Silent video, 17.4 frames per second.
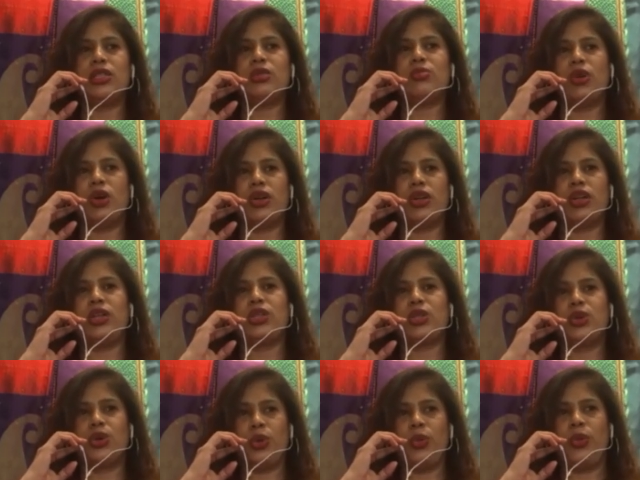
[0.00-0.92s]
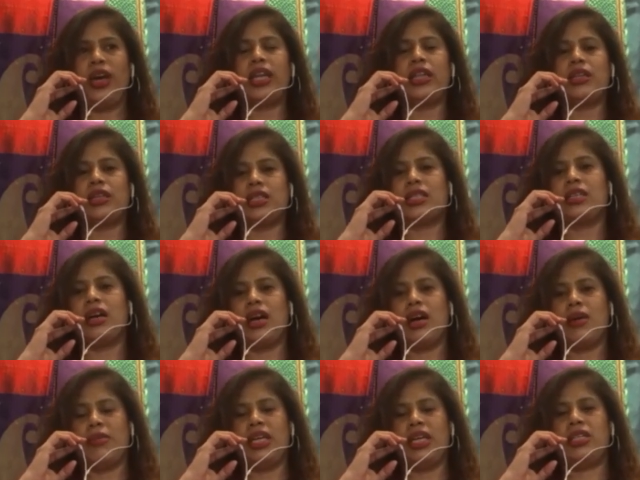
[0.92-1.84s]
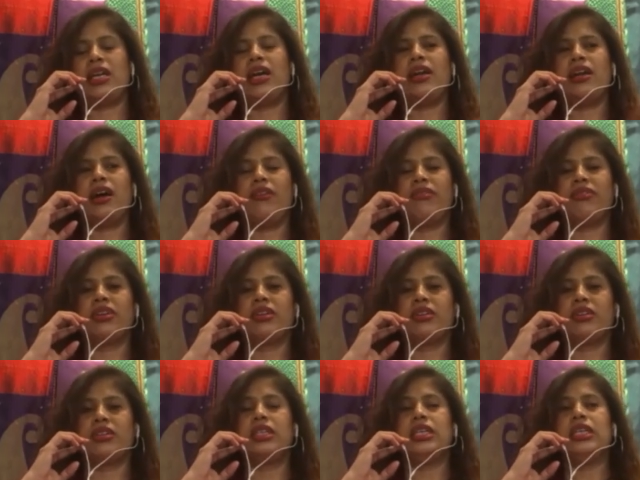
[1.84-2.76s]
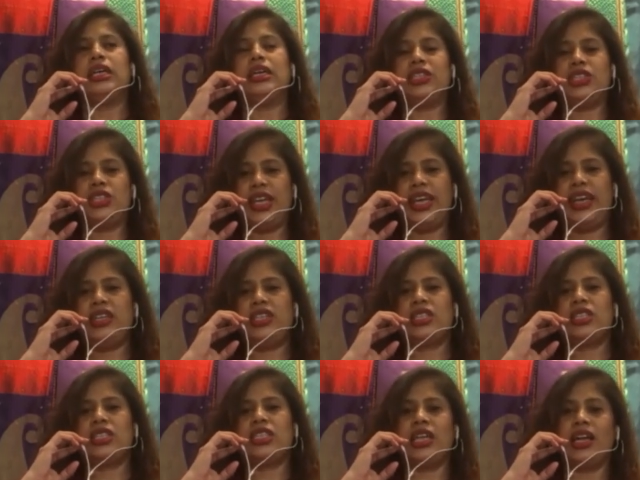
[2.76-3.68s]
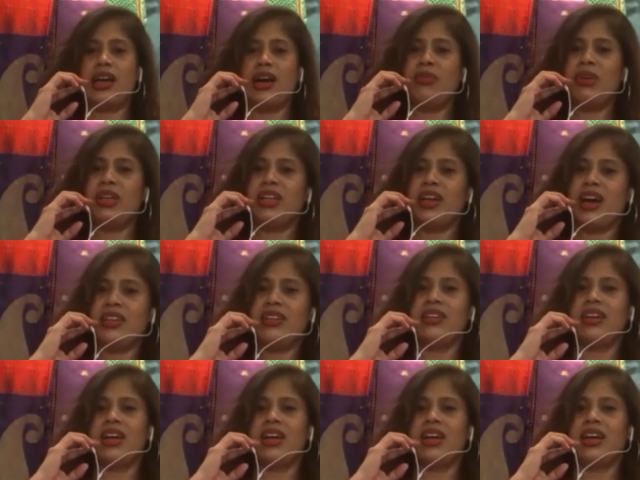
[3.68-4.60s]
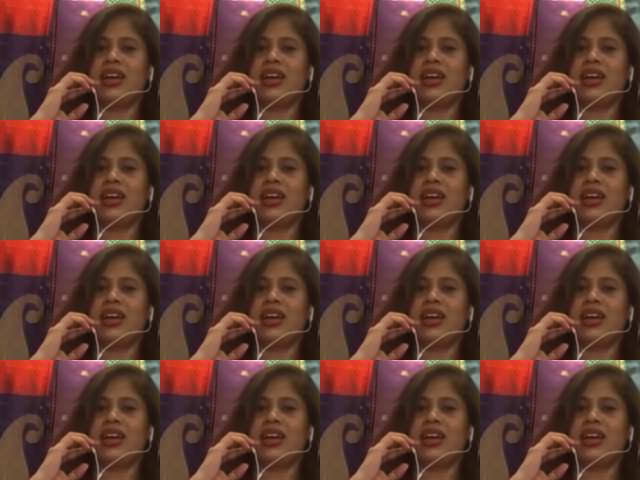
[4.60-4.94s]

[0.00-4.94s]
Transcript: model is going to wear this garment, and after change she'll come in the other garment.